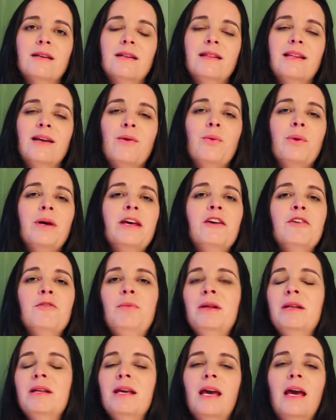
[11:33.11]
that we have
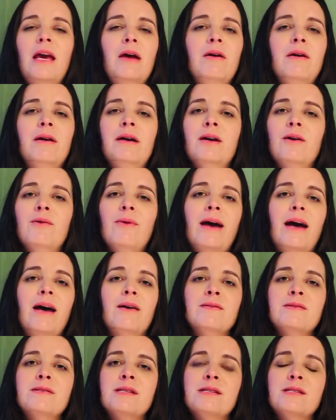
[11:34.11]
been carrying
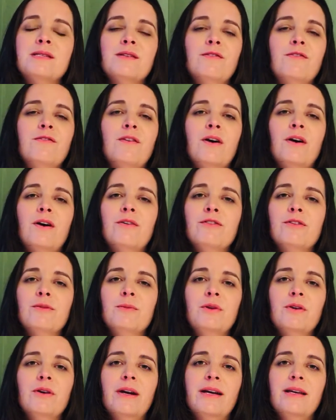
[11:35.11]
around since the fall from
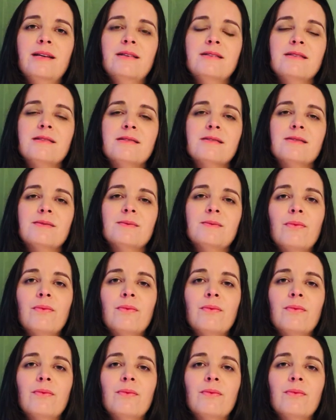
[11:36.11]
grace.